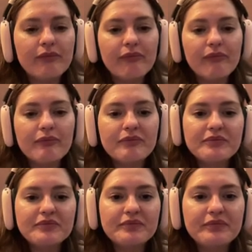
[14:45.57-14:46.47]

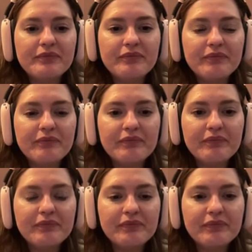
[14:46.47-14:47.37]

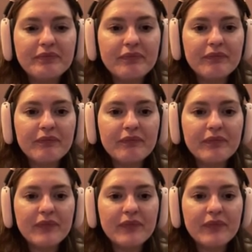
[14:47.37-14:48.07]
(silence)